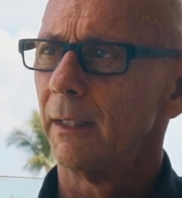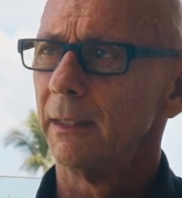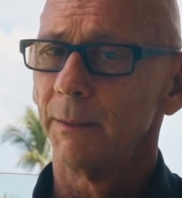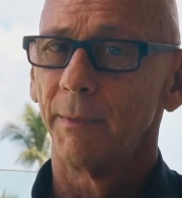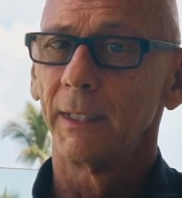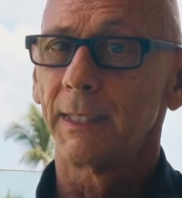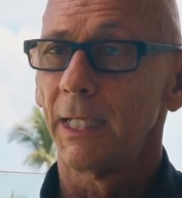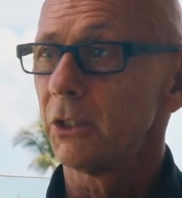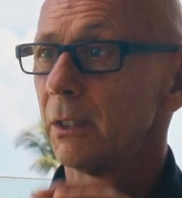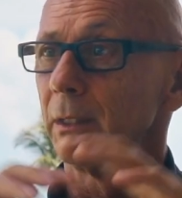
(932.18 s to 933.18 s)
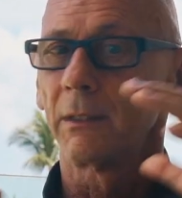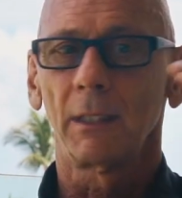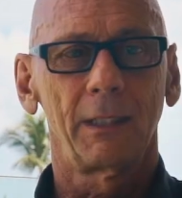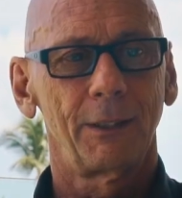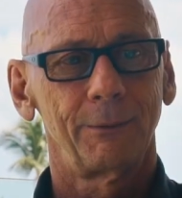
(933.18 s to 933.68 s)
the meditation is
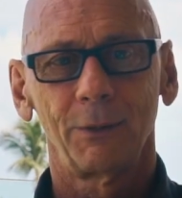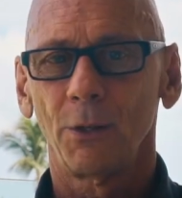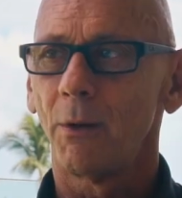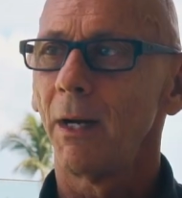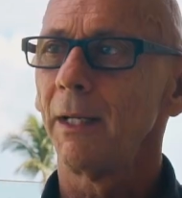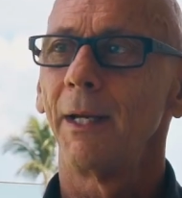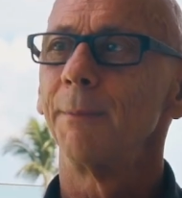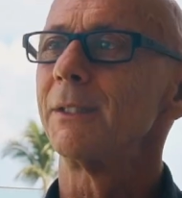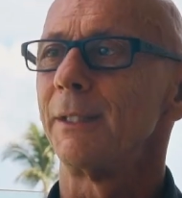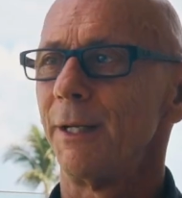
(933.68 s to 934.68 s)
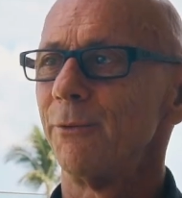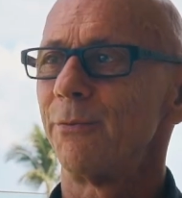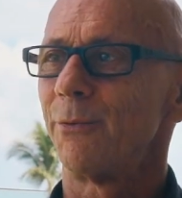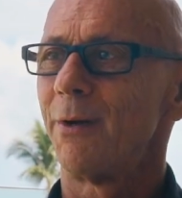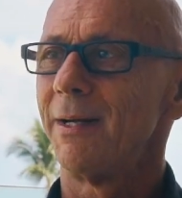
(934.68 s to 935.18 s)
like, no, I am safe,
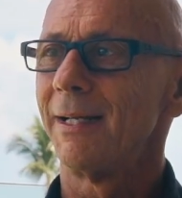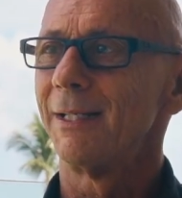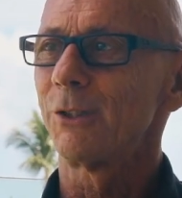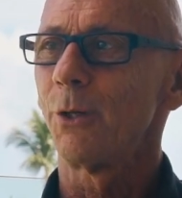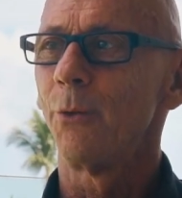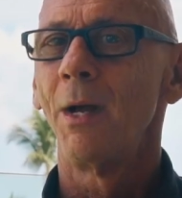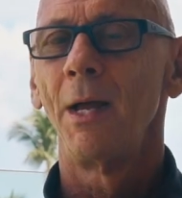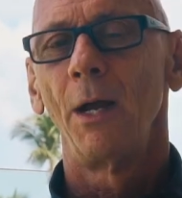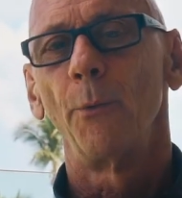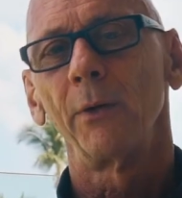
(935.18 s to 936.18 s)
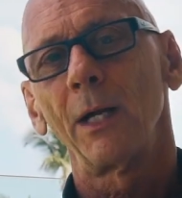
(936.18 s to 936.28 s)
right? And so when I